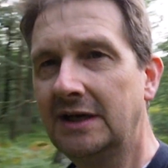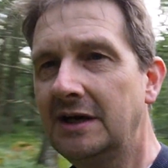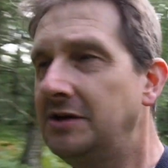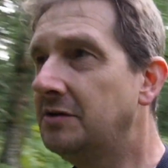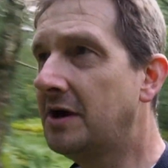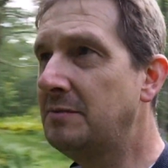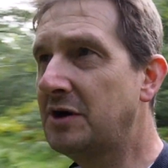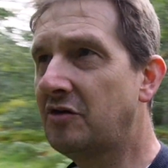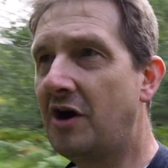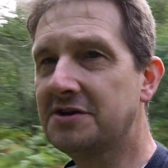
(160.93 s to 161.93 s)
you come
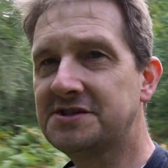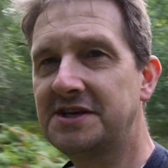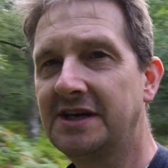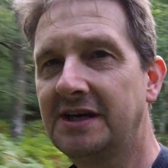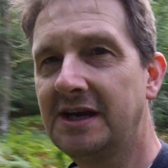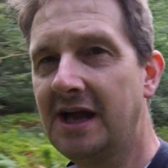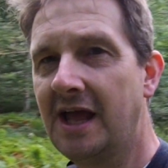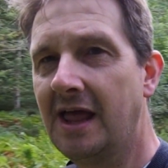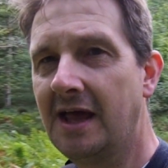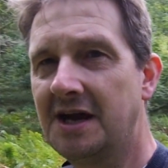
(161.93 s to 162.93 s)
across
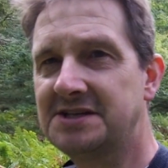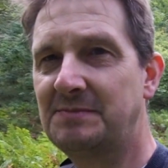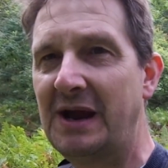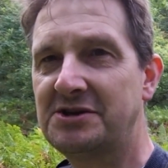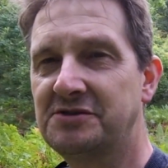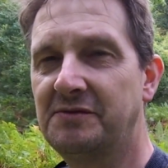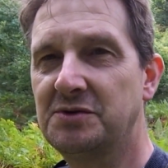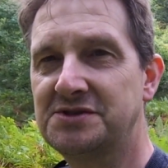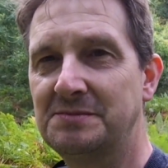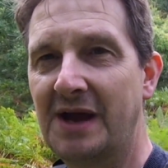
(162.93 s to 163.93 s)
a splash of
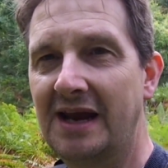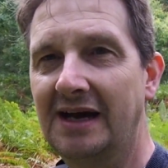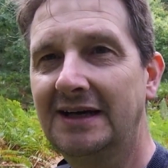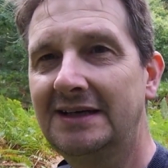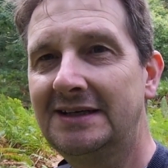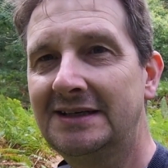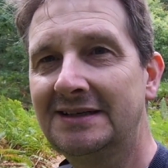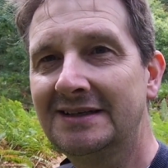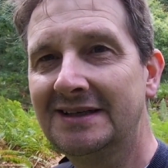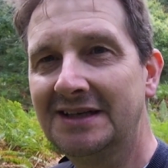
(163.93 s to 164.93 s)
autumn colour,
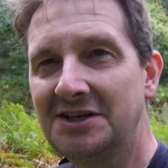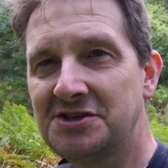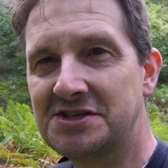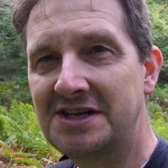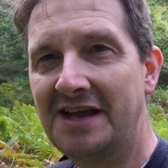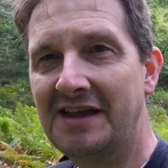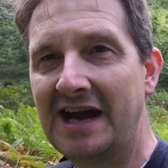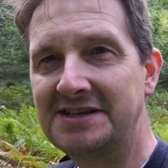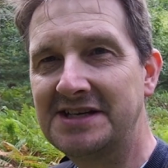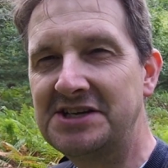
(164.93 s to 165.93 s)
just like
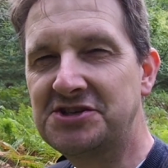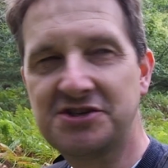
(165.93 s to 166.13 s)
that, and it's